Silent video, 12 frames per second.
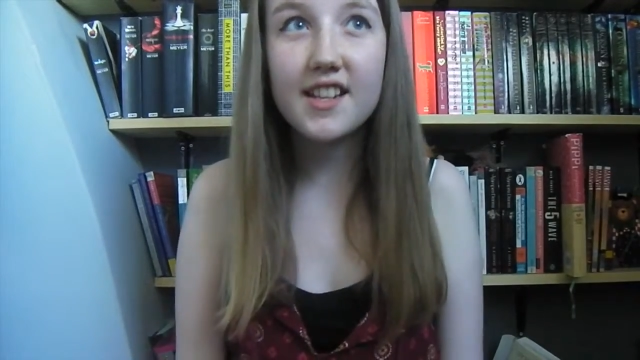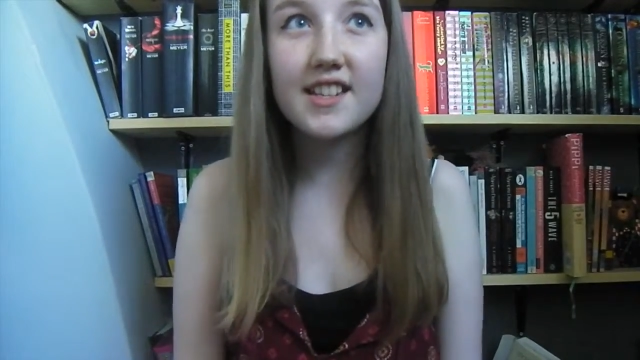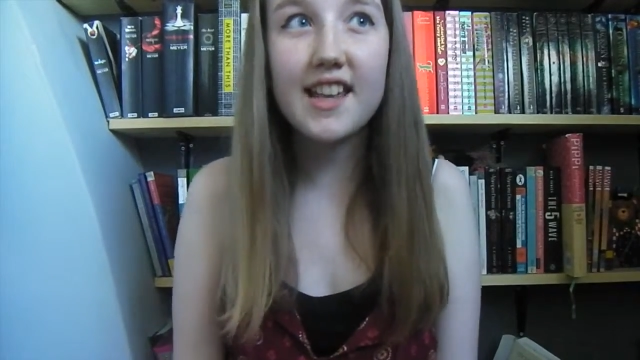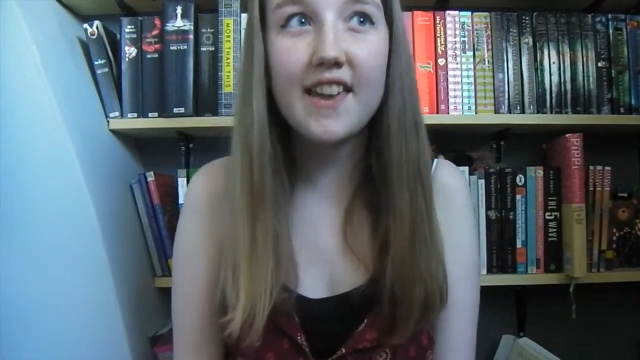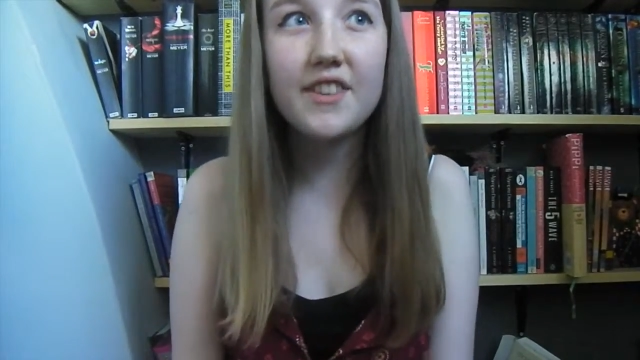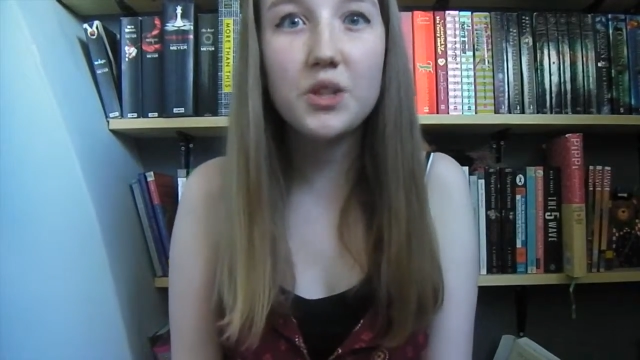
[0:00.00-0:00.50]

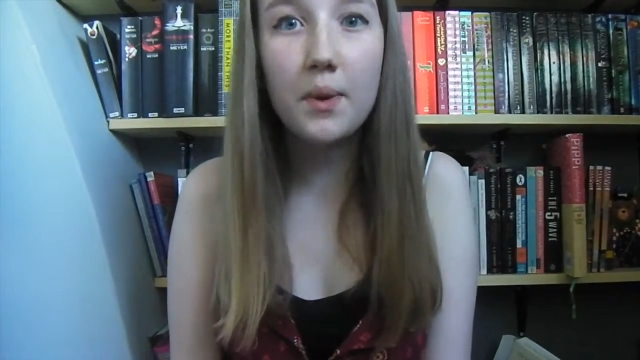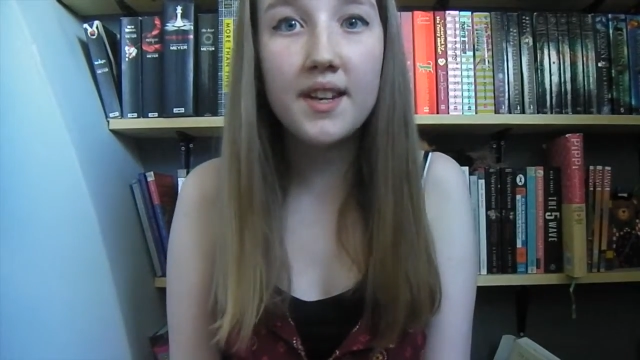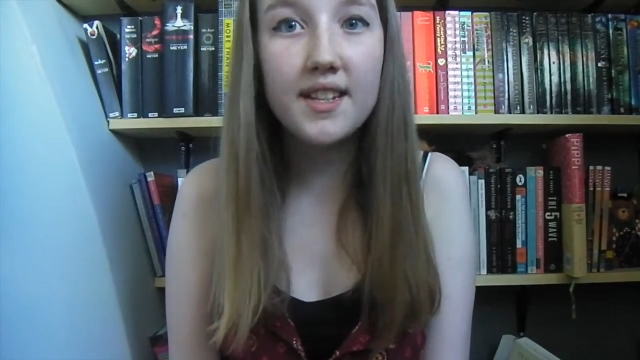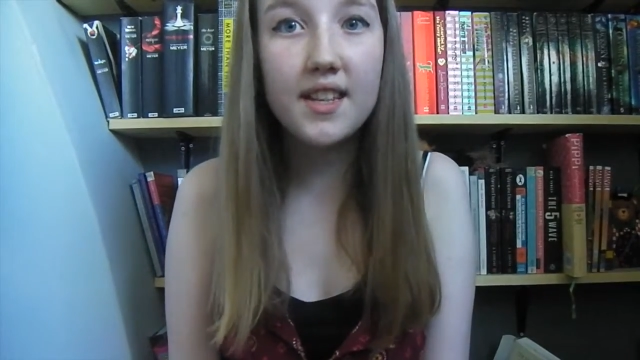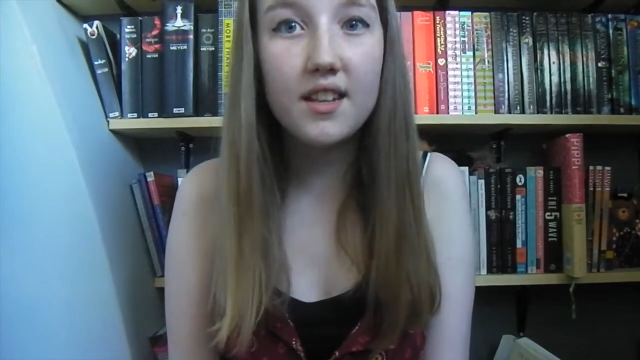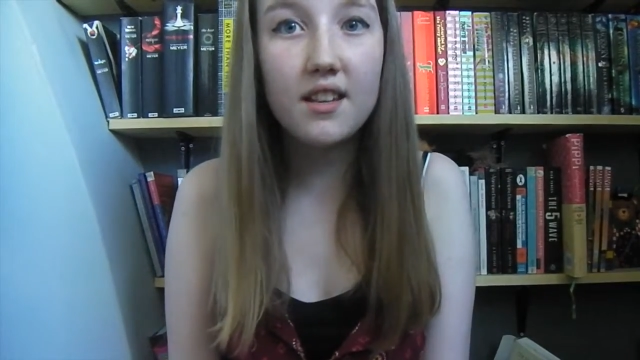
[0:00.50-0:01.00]
It's like the
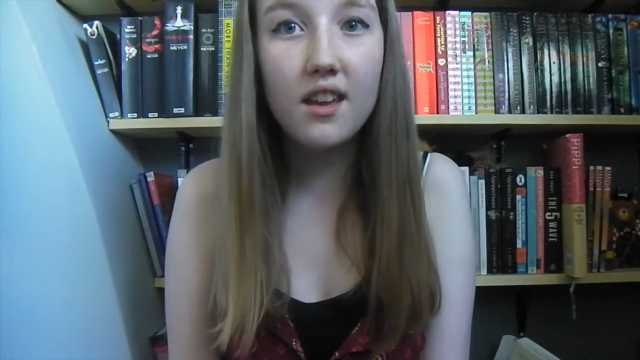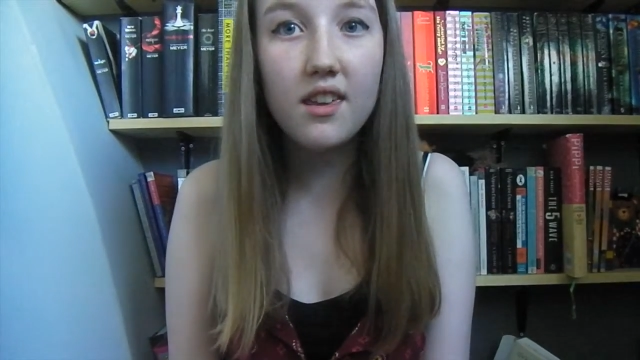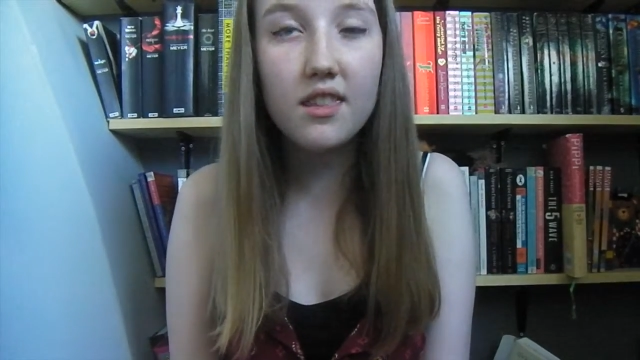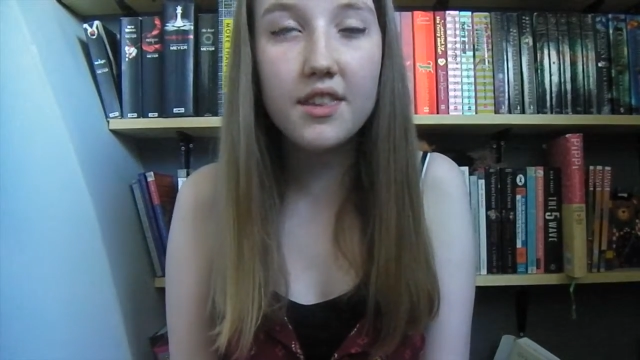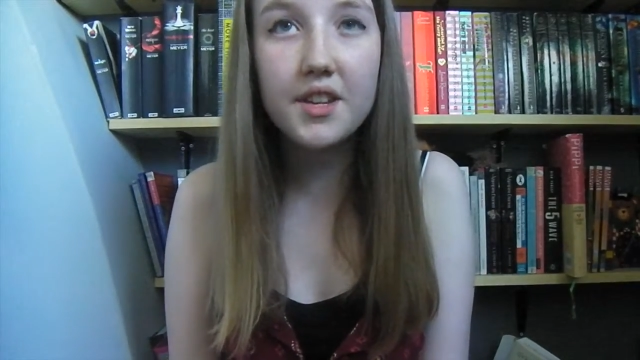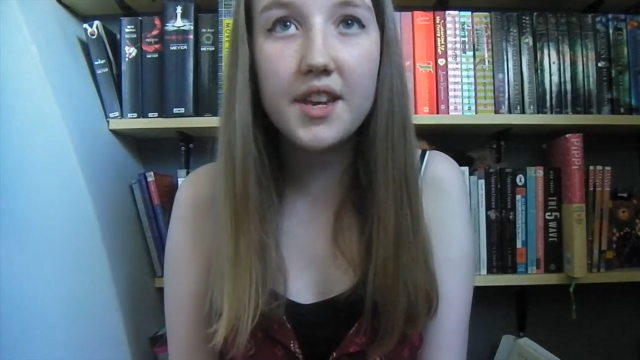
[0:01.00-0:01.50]

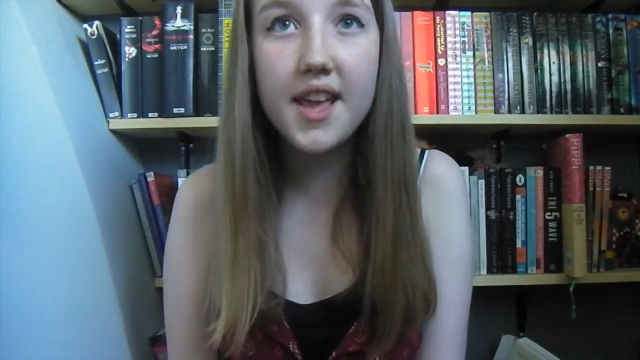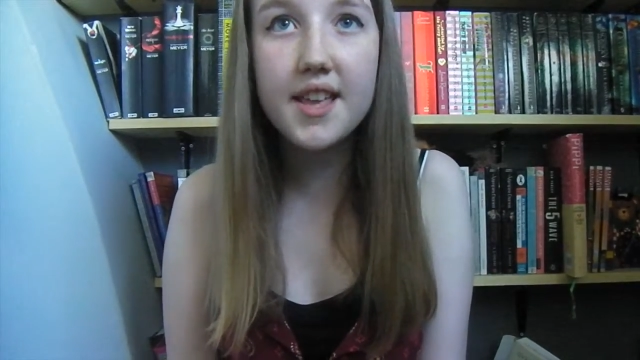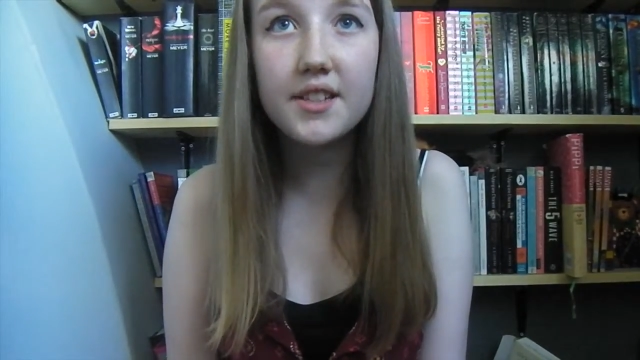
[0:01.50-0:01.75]
29th today,